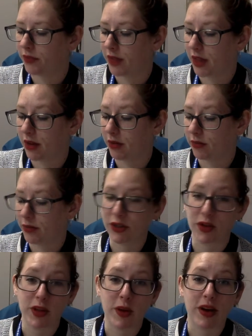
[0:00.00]
then make
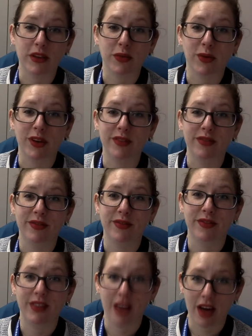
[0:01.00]
sure that you ask for
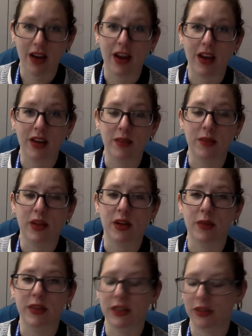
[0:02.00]
that item that you're
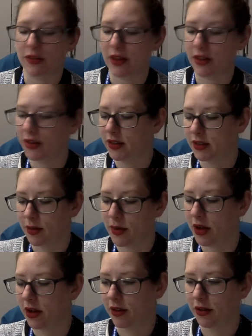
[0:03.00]
missing rather than some
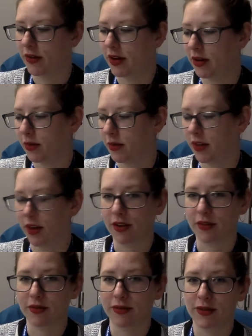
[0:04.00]
other random thing,
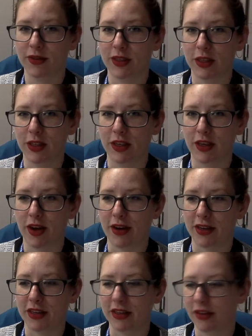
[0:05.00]
so that you're not
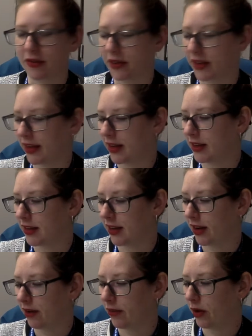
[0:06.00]
asking for like a
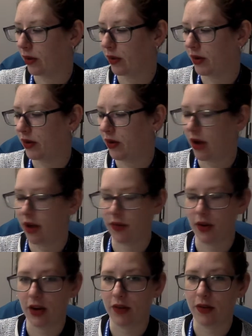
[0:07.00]
second fork when you don't have a
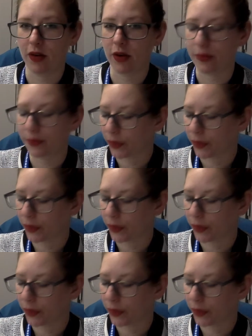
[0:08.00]
knife at all.